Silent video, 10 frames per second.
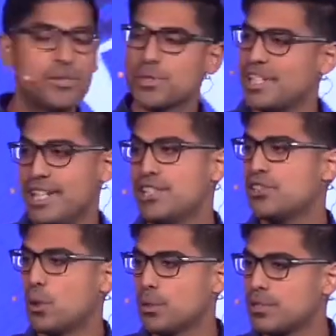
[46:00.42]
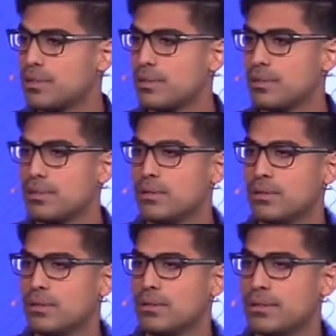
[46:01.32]
this was an insult.
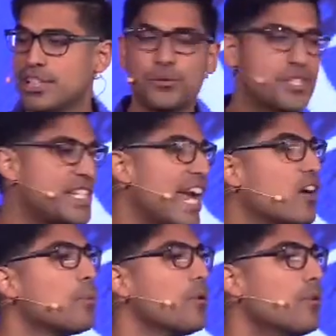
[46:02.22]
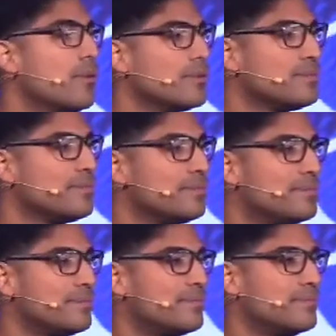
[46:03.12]
This was terrible.
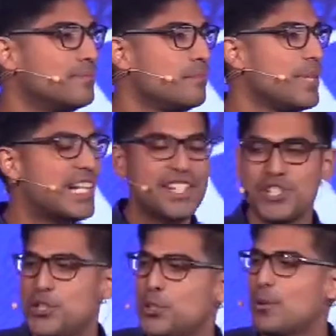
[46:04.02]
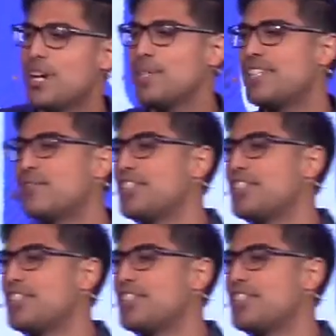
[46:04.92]
Because in Deuteronomy